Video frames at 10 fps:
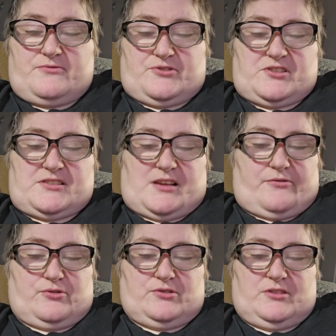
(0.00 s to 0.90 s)
for
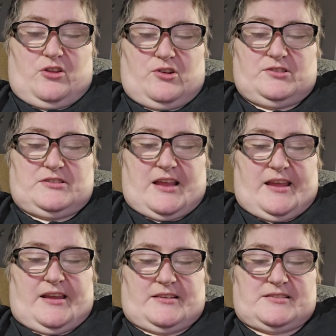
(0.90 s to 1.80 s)
several long
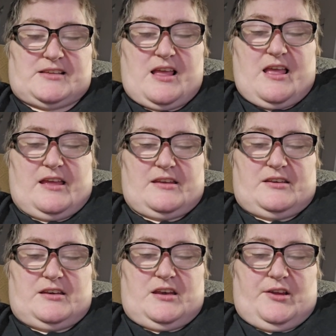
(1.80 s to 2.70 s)
days,
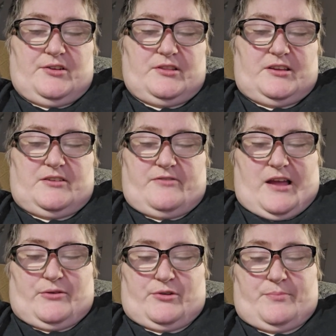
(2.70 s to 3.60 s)
and nearly
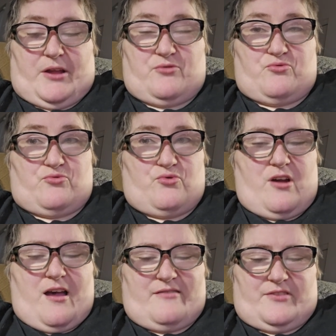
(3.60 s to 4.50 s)
devoured by
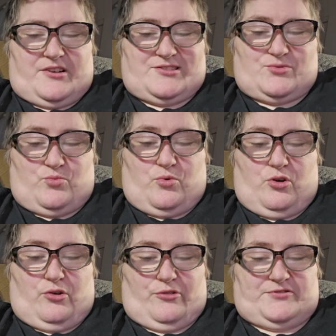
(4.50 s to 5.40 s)
ravenous
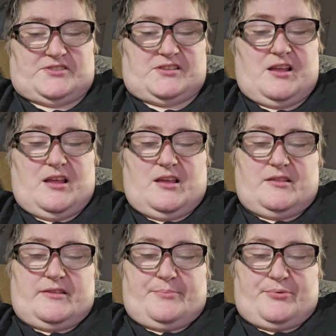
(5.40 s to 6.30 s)
wolves,
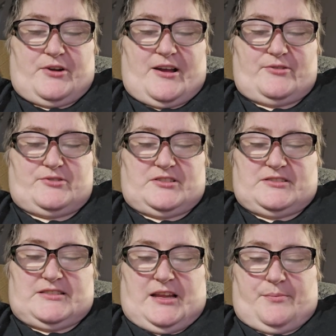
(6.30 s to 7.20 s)
the proud
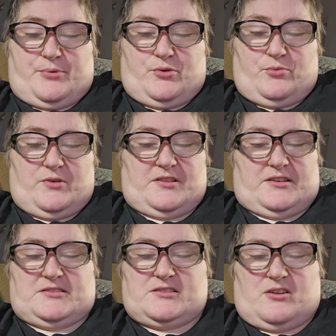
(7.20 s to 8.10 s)
deep within
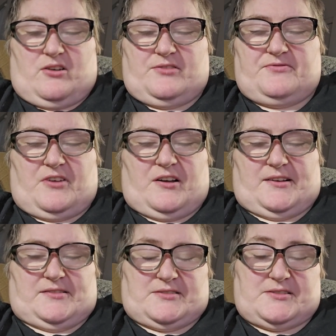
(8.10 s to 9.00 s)
its
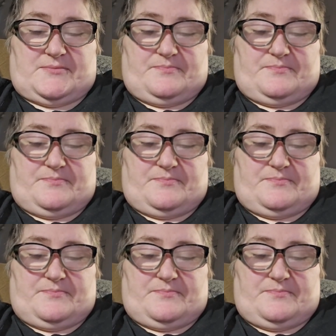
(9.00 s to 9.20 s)
confines.